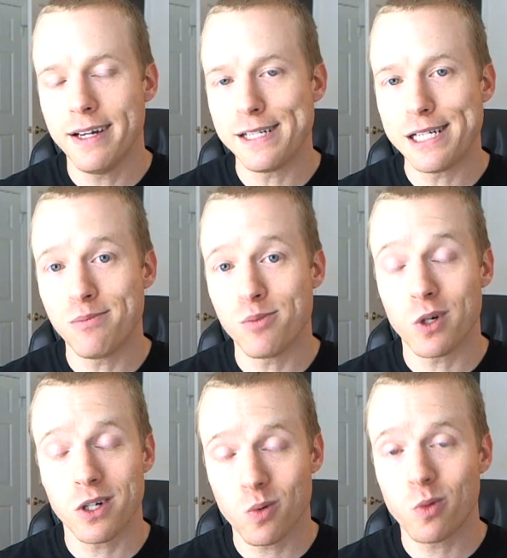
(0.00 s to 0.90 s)

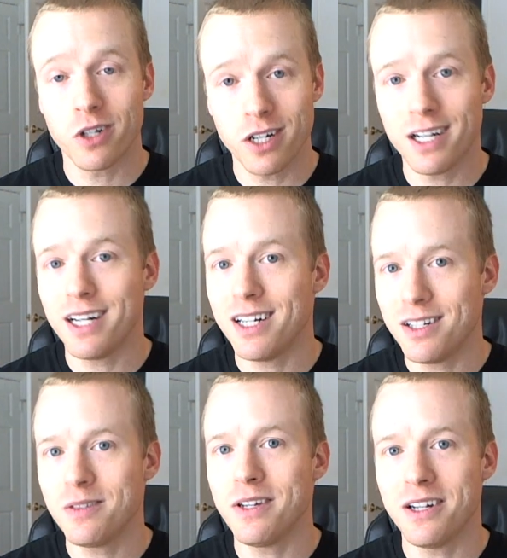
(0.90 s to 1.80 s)

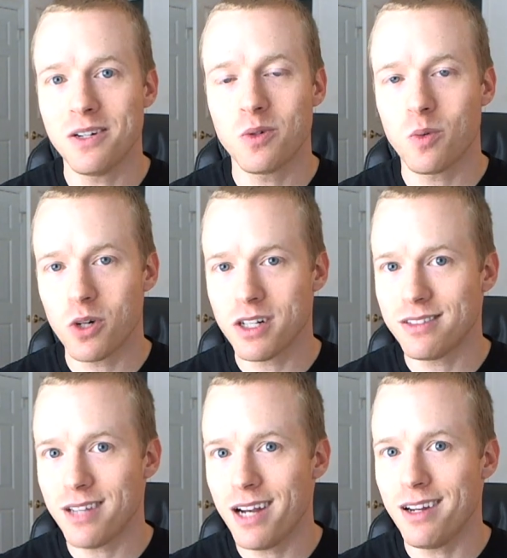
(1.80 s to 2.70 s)
You know, we're
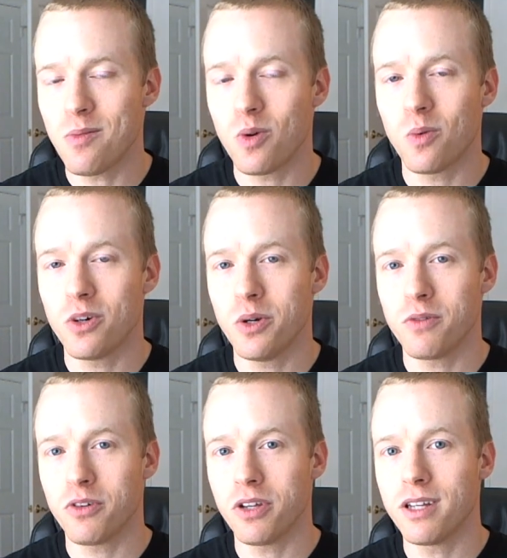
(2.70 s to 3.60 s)
excited, and we're
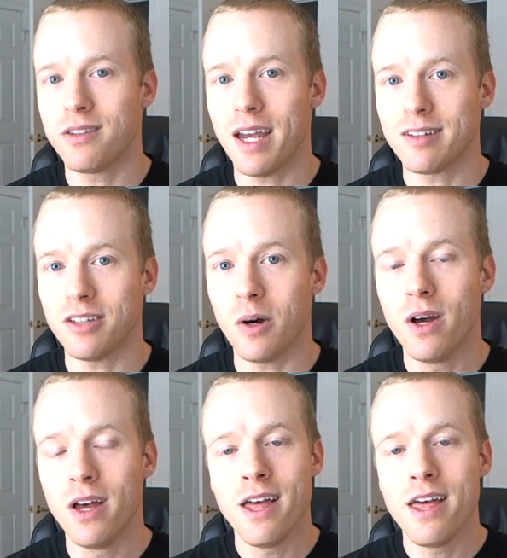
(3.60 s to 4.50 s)
doing really good things. So
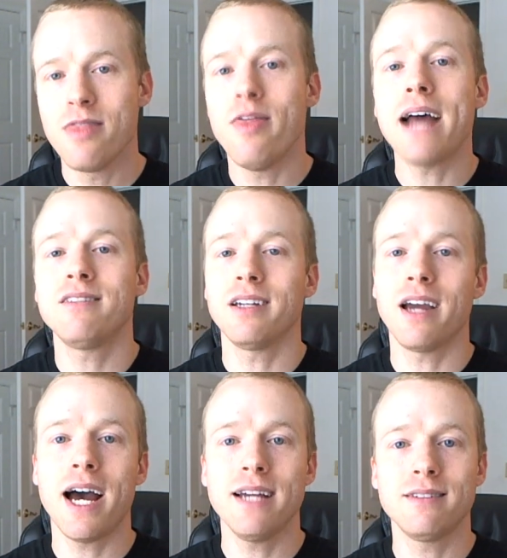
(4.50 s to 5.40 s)
that's it,
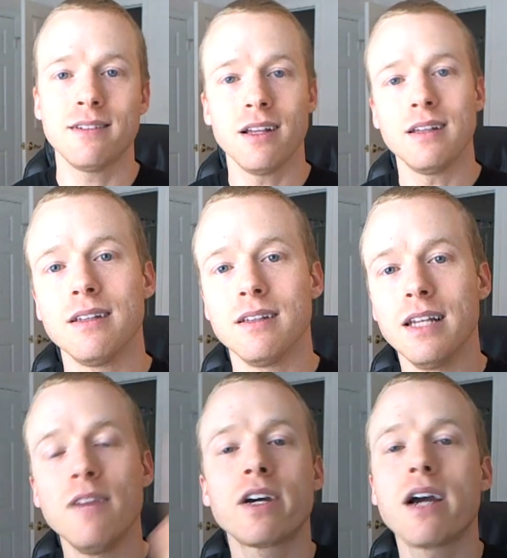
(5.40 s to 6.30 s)
guys.
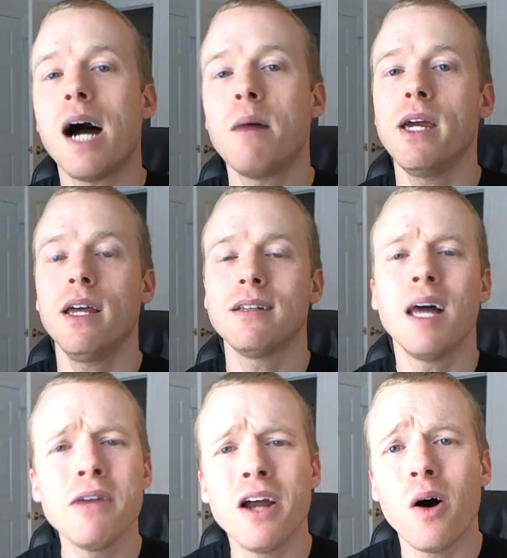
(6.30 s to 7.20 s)
Leave a comment.
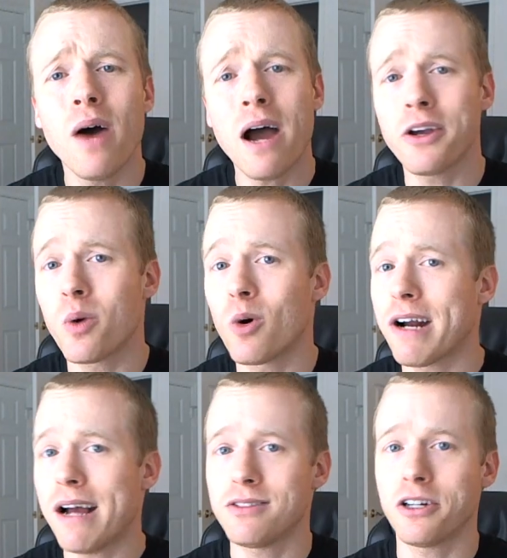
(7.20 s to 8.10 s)
Let me know how your
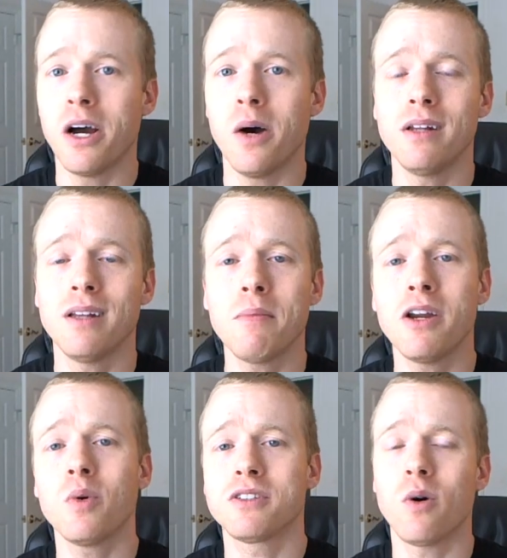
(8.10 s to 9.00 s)
workouts are going. Let me
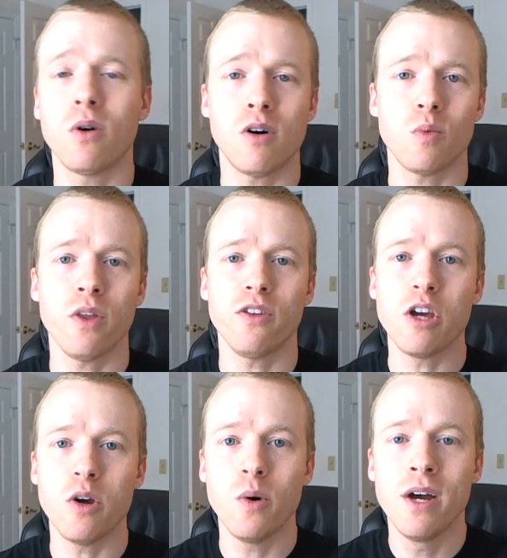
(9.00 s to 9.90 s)
know what's going on with
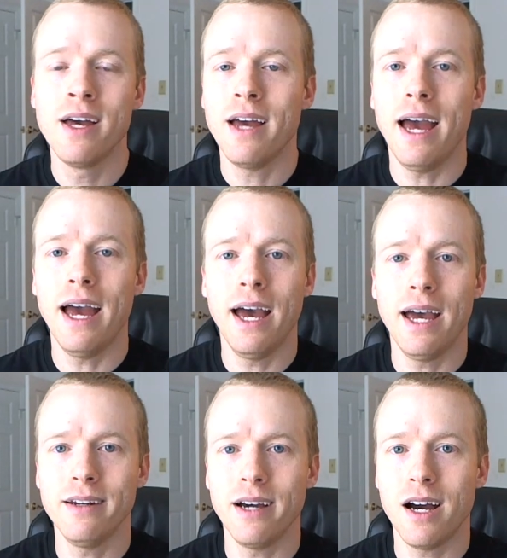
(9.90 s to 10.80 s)
you,
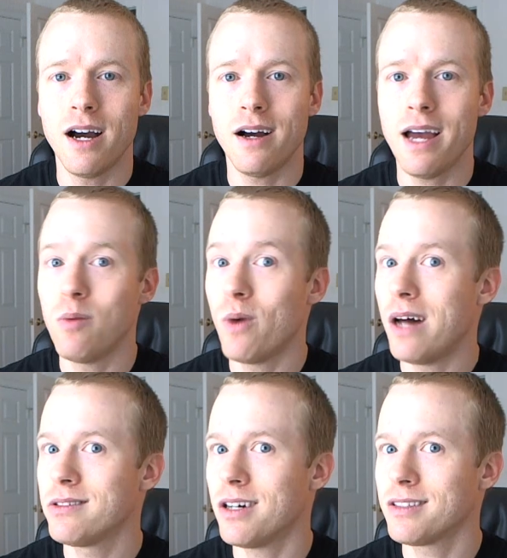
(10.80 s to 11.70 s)
and
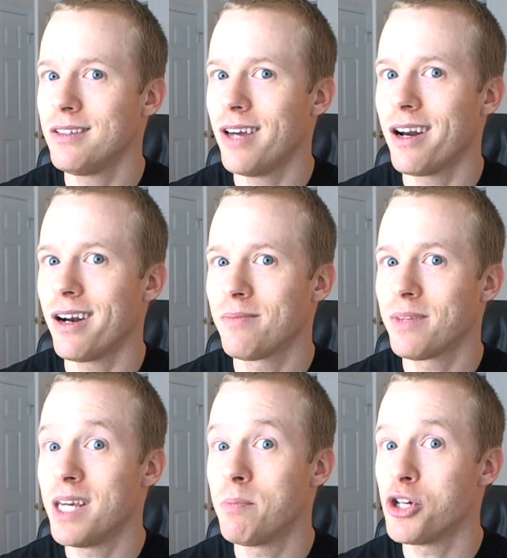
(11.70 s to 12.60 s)
I'll talk to you later.
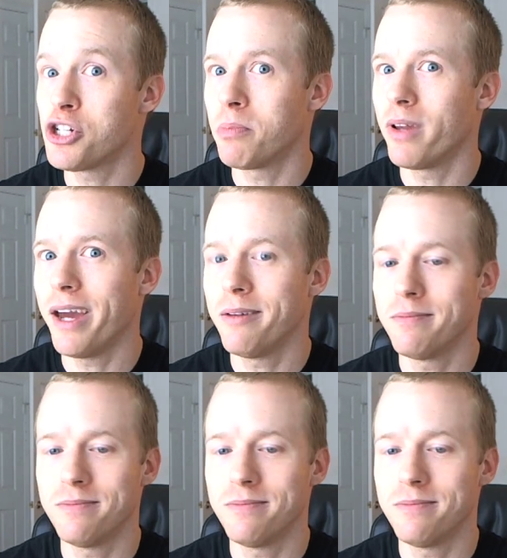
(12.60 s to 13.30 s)
Keep pushing play.